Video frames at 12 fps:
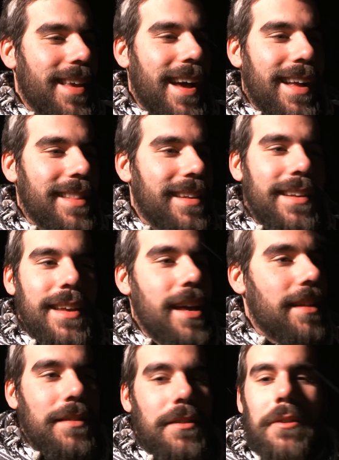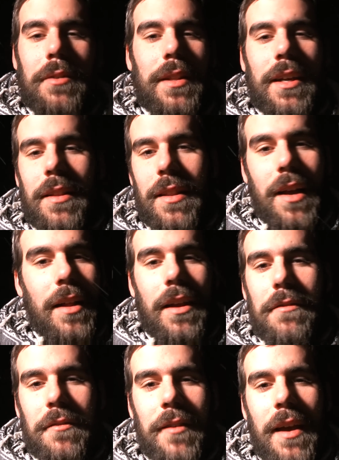there's not really
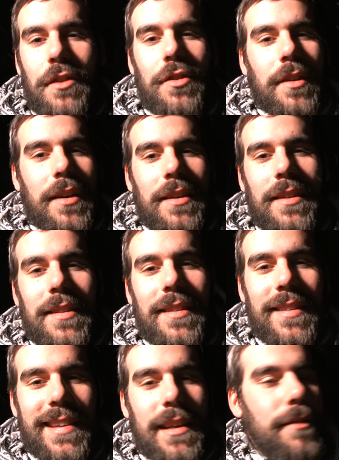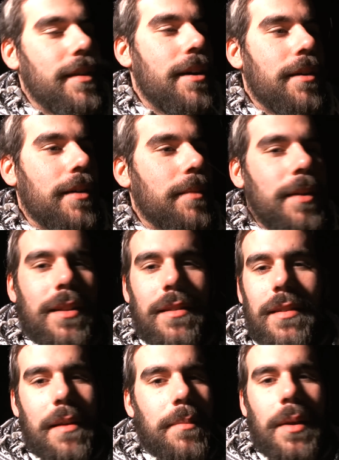enough affection I can give out. I mean,
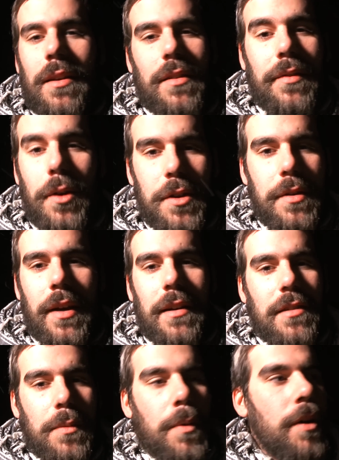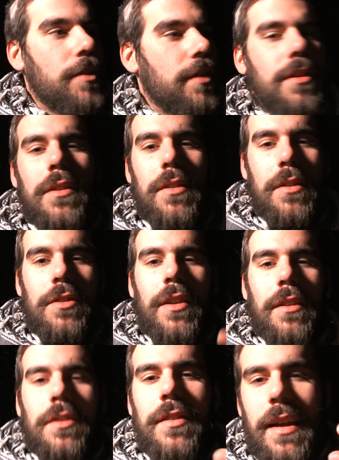it's because of all you guys who watch. And you
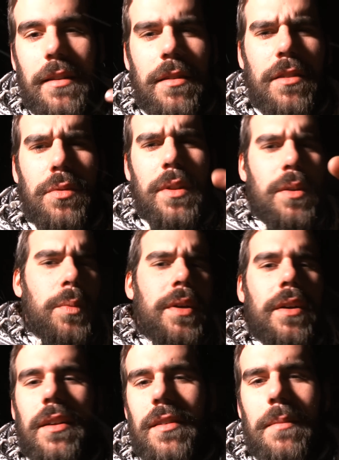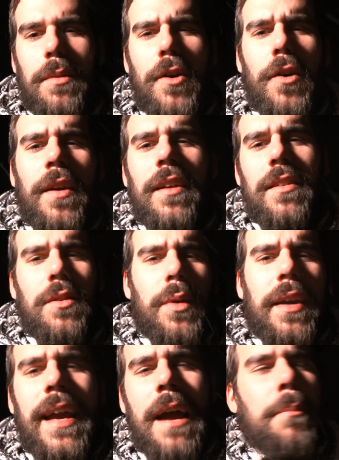should understand, this is really weird, because I'm talking to
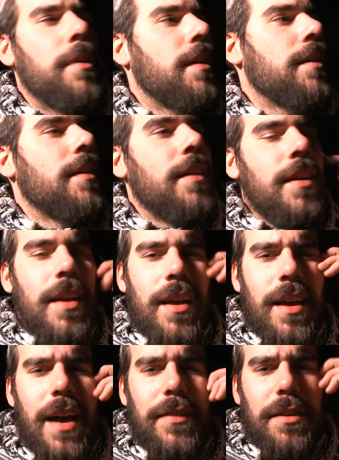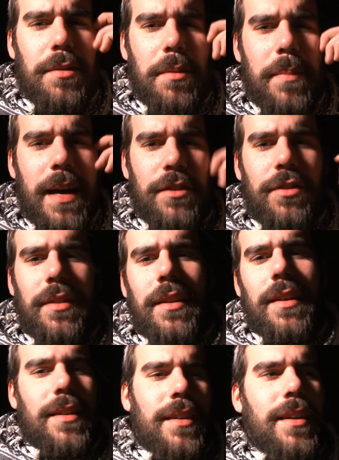a camera, having to imagine
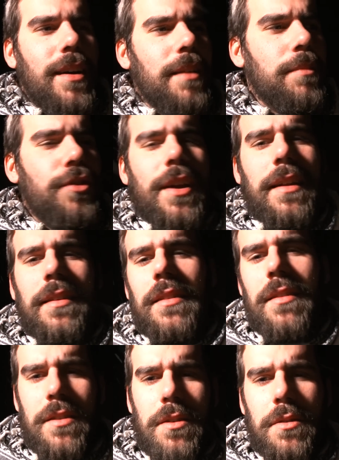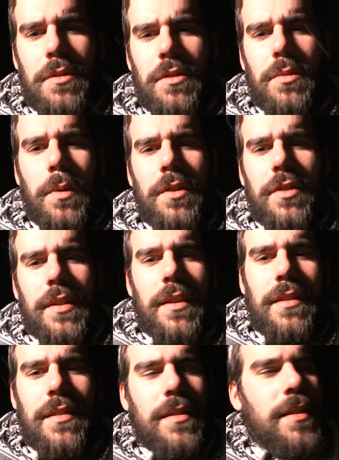that I'm chatting to you who's watching
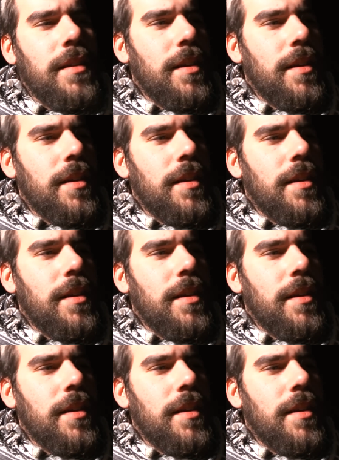this.